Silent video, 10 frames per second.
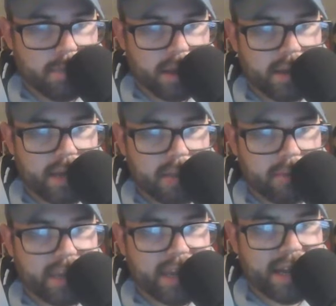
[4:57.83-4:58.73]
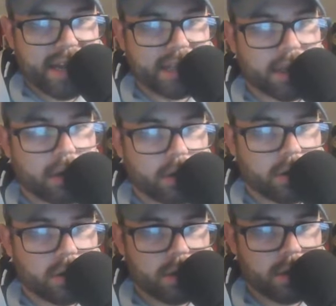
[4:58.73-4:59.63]
by the name of
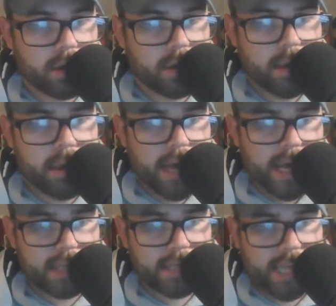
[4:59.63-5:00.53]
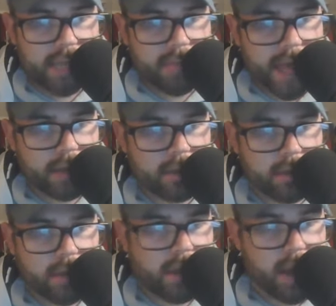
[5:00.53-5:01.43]
Querétaro. A team that
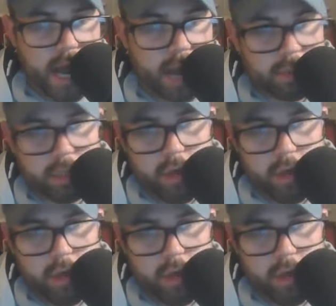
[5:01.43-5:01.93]
I'm just